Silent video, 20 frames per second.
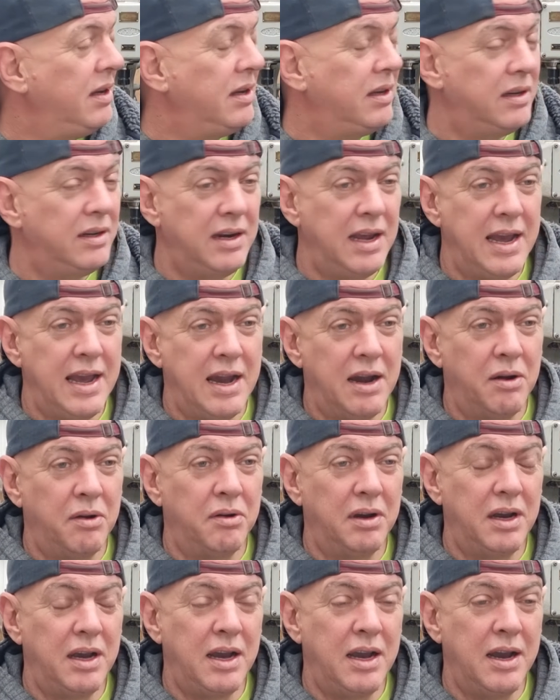
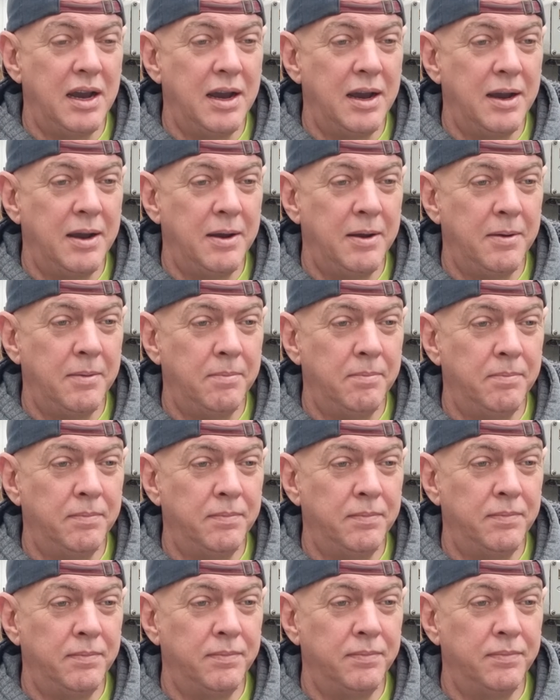Now,
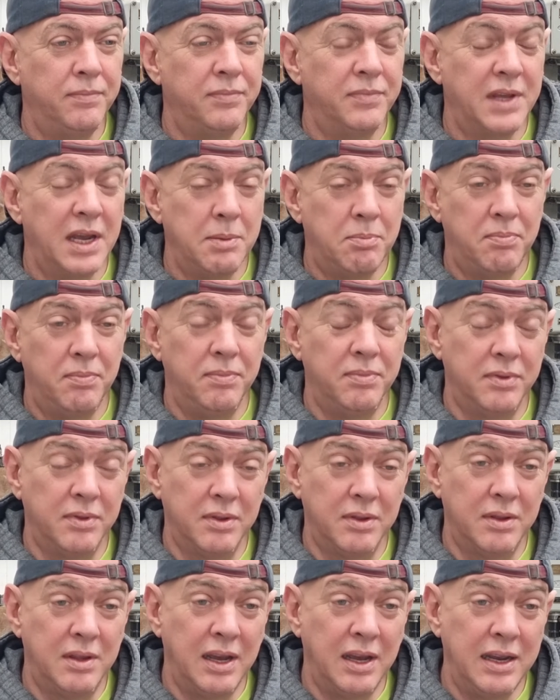they
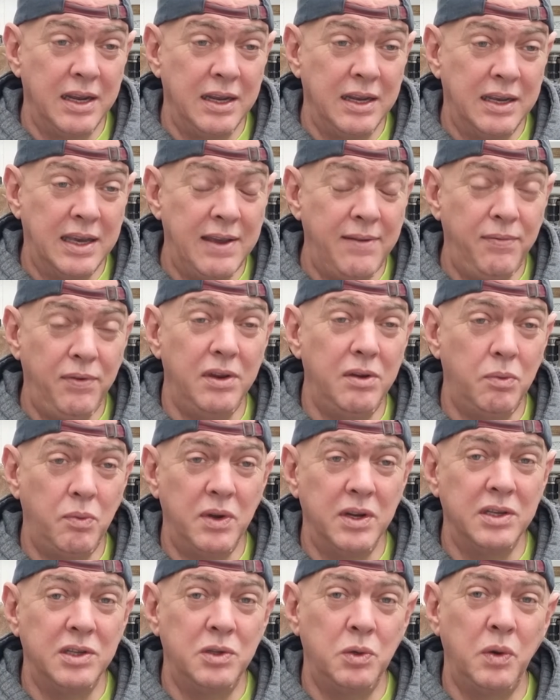give you the
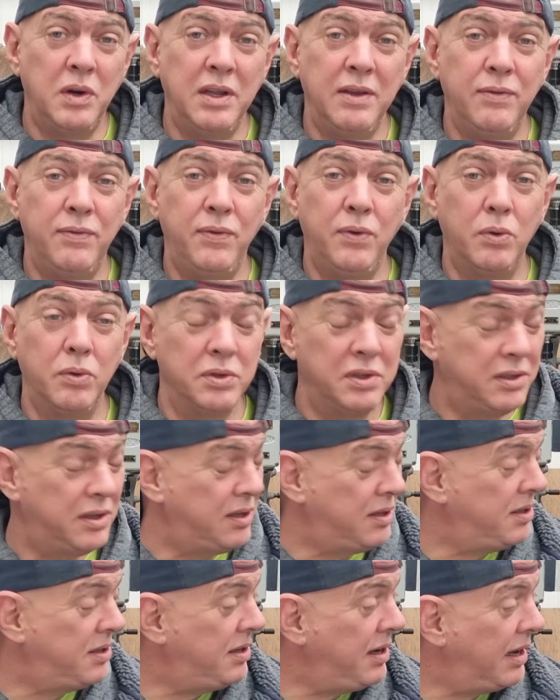124s to
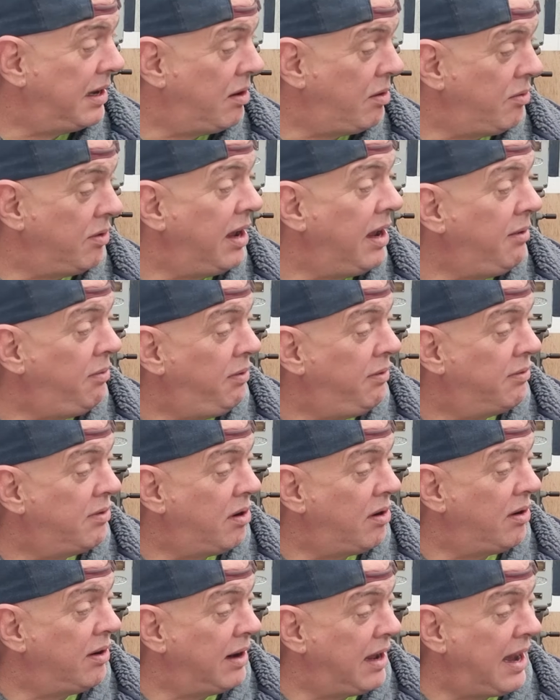stick on it if you've
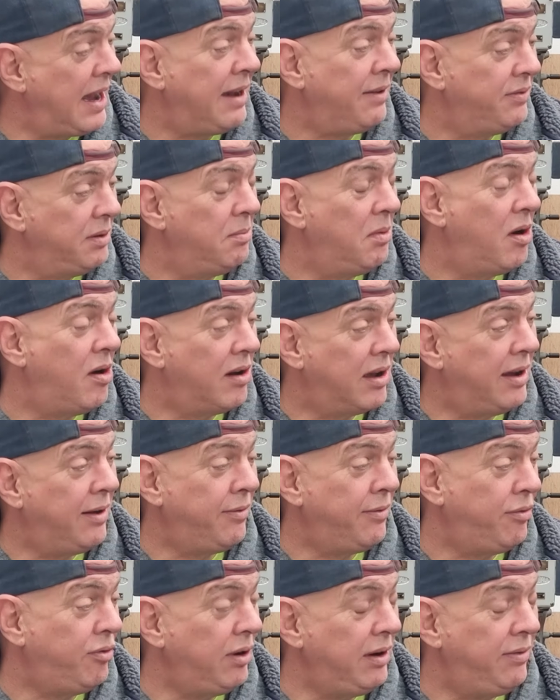got an
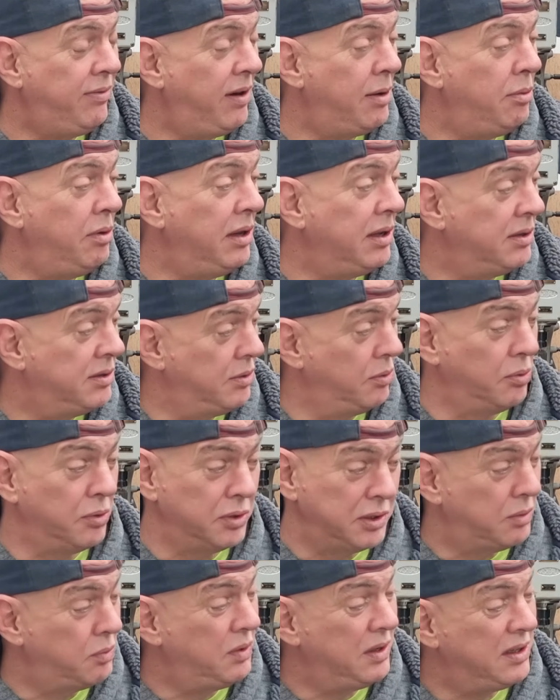aftermarket free-flowing
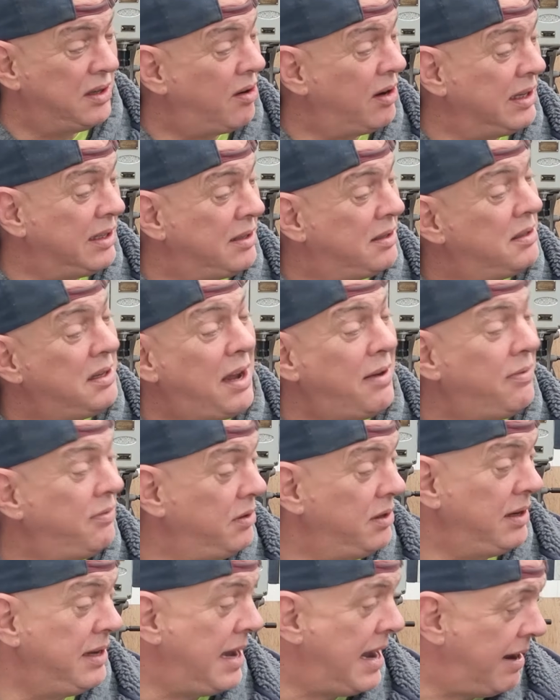exhaust, which I
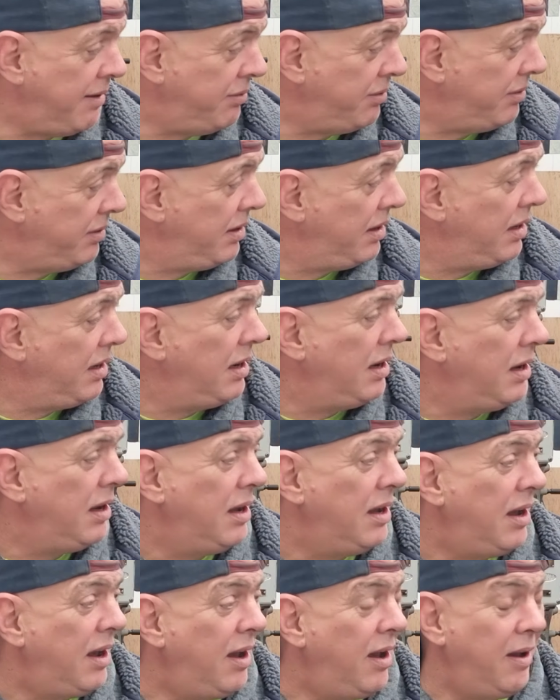definitely have.
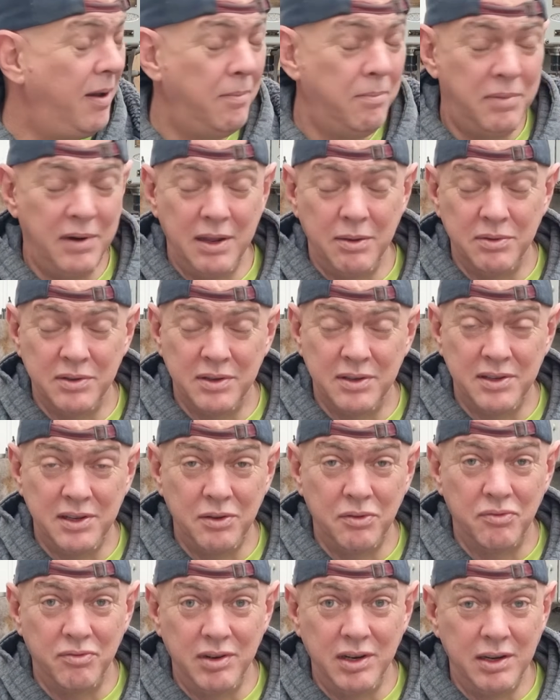But it was
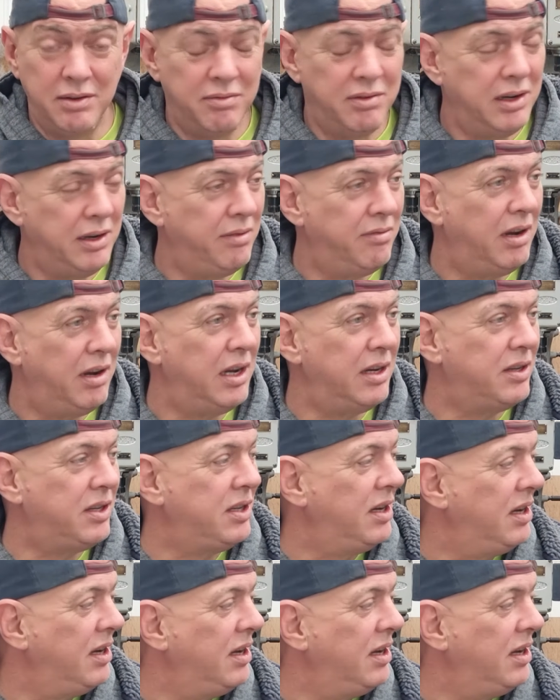still really rich.